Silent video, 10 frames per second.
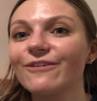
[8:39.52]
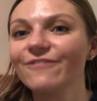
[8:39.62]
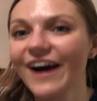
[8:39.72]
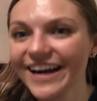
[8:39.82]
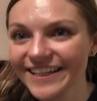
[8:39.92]

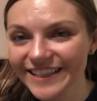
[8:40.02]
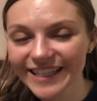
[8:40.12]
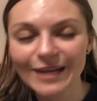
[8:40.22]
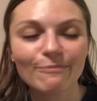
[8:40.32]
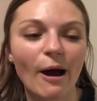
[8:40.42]

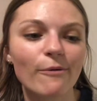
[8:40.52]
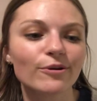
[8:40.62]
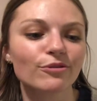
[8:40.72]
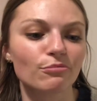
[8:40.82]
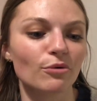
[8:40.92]
finally
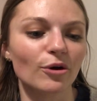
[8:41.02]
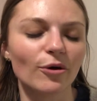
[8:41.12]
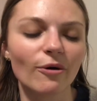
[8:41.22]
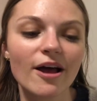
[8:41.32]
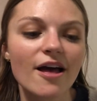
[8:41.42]
powered
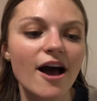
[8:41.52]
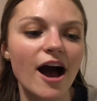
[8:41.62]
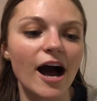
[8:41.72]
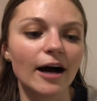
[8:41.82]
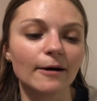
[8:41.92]
through.
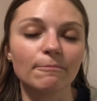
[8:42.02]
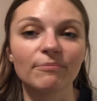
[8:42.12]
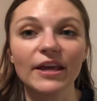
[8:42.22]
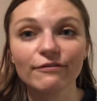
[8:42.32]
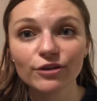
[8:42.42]
Um,
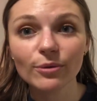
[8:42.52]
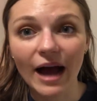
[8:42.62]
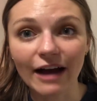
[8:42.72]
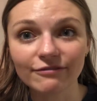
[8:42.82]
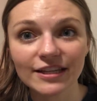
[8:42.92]
if you
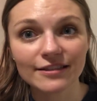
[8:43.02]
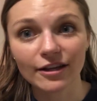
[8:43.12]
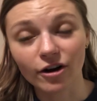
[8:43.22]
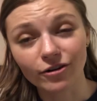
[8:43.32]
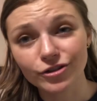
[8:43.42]
have this
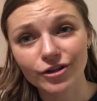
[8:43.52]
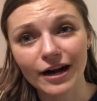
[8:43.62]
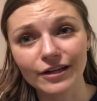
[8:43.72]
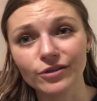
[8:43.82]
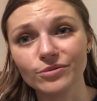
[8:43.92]
and aren't sure
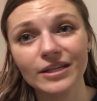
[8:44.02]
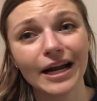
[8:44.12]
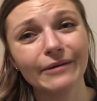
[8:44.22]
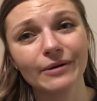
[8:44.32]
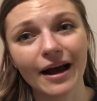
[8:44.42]
how to use it,
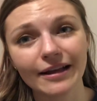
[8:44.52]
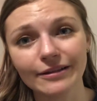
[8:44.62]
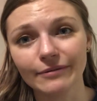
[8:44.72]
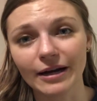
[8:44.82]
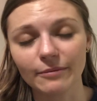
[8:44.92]
I would highly
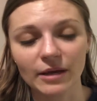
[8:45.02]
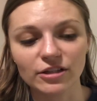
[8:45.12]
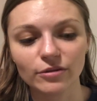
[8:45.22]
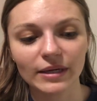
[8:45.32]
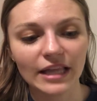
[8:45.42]
recommend
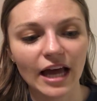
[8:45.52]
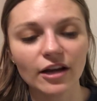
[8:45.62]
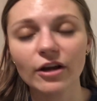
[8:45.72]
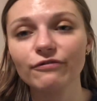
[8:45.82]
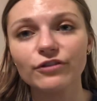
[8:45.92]
doing that.
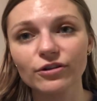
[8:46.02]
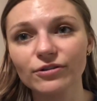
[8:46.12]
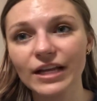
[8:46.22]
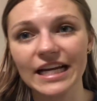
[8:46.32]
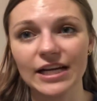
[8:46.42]
If you're
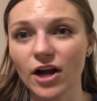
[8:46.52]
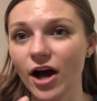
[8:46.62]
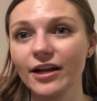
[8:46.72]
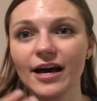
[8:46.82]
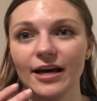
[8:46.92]
like
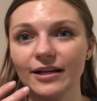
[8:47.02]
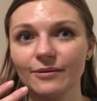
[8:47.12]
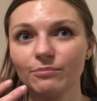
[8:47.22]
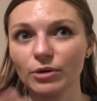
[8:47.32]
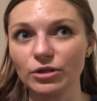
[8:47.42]
not a
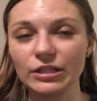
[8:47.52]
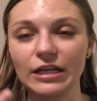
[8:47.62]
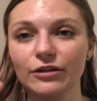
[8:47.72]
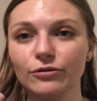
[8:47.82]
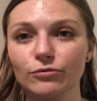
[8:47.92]

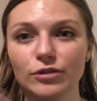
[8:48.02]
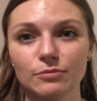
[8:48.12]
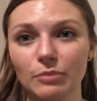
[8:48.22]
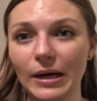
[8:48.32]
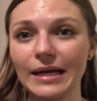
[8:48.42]
person who
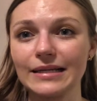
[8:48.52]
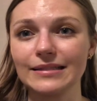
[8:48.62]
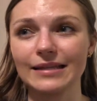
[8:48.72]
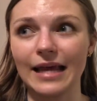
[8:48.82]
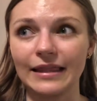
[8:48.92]

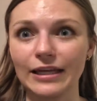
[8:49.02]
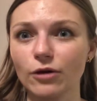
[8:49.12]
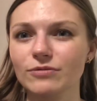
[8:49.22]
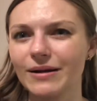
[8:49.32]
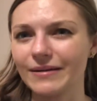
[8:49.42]
sprays and like
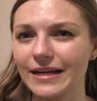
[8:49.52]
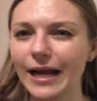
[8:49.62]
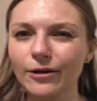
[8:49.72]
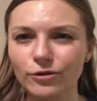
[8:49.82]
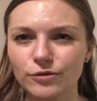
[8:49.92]
goes out at
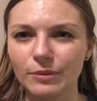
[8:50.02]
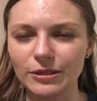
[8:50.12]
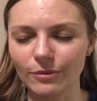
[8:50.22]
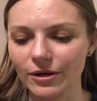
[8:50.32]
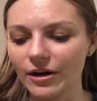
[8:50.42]
night or
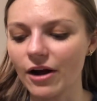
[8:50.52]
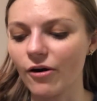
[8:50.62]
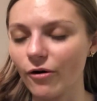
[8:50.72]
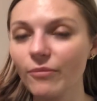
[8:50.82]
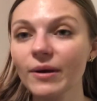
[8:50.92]
sprays while you're at
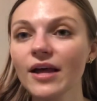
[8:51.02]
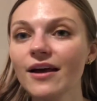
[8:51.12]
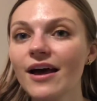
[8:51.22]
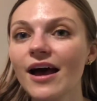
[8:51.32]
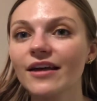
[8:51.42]
home,
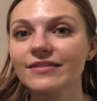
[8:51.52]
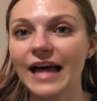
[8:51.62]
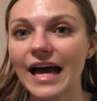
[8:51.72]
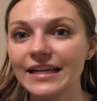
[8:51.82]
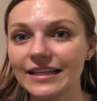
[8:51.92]

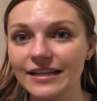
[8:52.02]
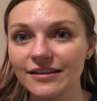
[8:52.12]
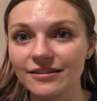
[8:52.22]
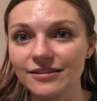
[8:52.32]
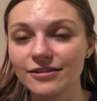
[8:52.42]
that
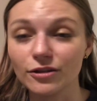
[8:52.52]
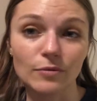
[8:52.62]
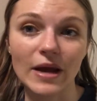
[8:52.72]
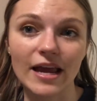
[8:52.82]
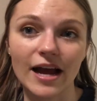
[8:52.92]
is the
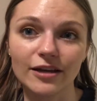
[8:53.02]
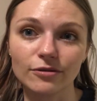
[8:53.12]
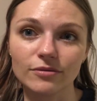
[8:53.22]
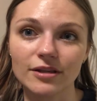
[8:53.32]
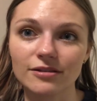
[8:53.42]
way I
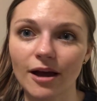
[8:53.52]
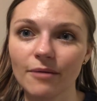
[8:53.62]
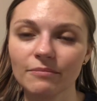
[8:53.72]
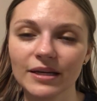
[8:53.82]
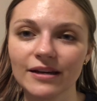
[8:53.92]
use this up
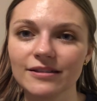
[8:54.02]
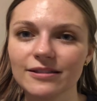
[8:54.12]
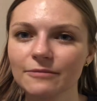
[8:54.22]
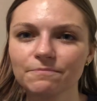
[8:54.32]
because